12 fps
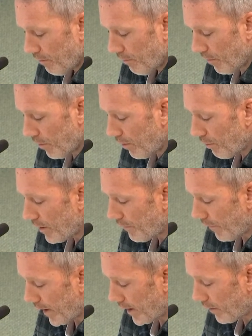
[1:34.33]
Further
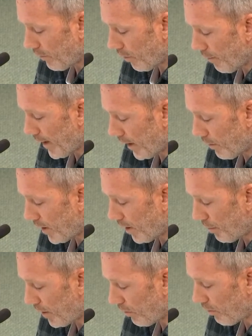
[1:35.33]
redefining the term equity
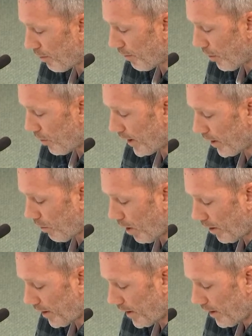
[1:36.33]
appears to promote
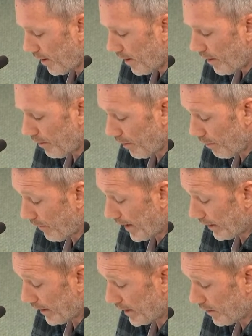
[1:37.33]
inequality, thus
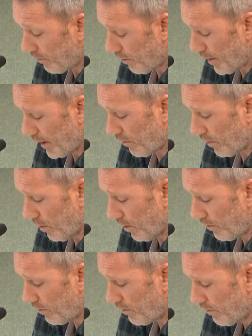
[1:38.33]
violating discrimination
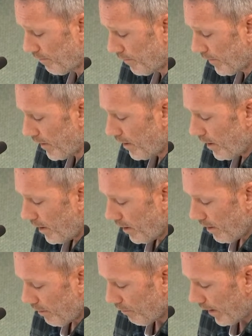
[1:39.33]
laws.
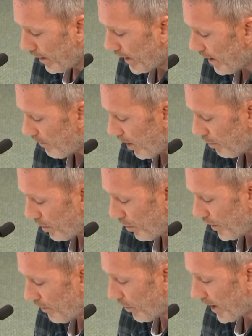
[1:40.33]
Finally, I've
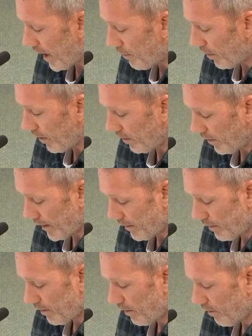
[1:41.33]
uploaded the vocabulary
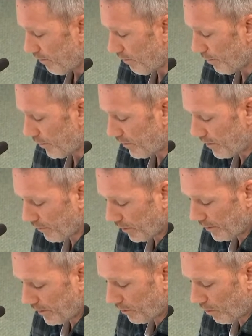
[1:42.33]
list from the civil
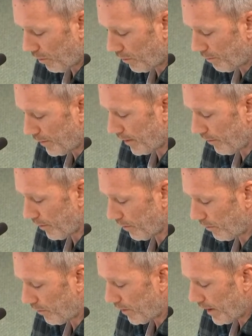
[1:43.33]
discourse
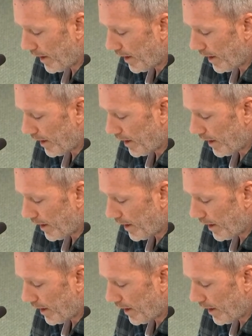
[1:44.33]
materials